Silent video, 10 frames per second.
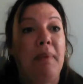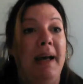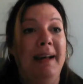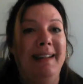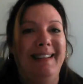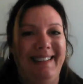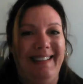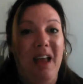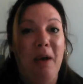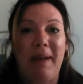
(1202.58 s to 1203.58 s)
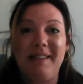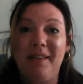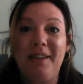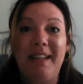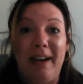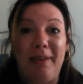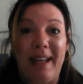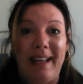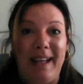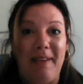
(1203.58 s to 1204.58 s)
But but certainly go
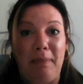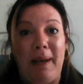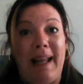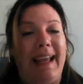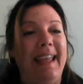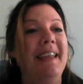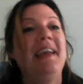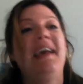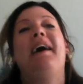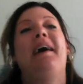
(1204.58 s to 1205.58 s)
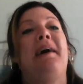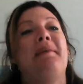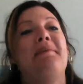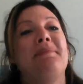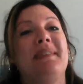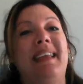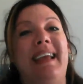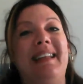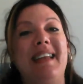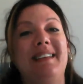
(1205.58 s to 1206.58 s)
ahead and have a play,
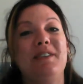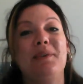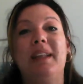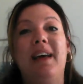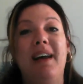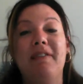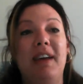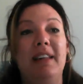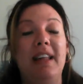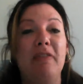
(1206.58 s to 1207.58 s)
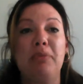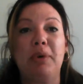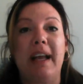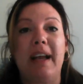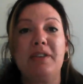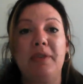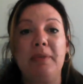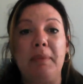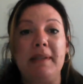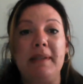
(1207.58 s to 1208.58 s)
and do a live broadcast from
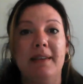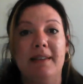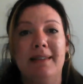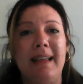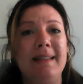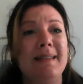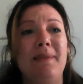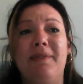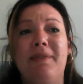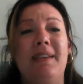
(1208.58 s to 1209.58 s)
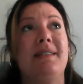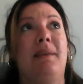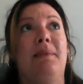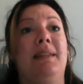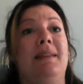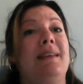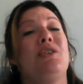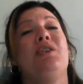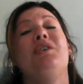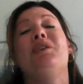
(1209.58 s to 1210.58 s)
your business. I mean, that's
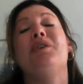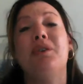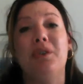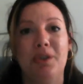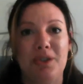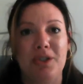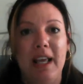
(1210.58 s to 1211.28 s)
huge.